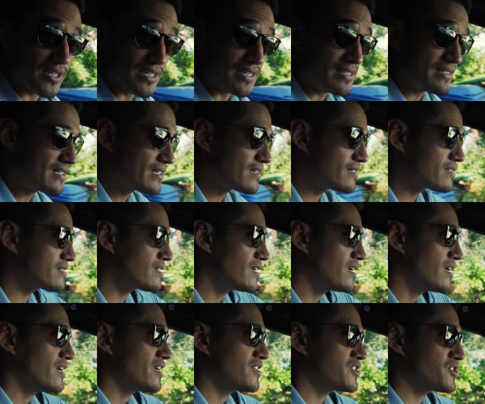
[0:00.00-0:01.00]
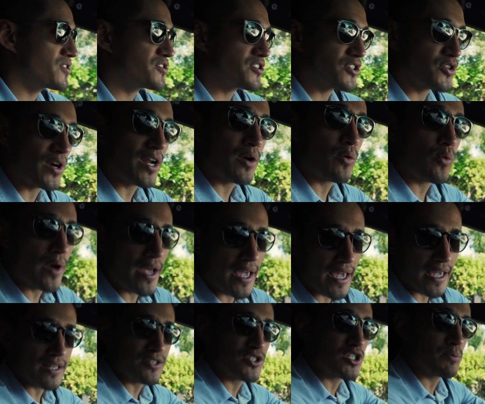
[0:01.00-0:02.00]
listings. So it's a great
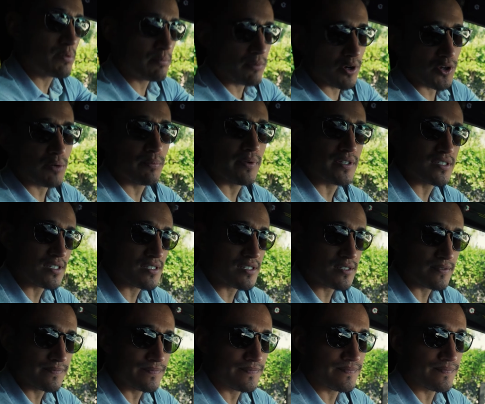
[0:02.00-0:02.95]
way to promote your business.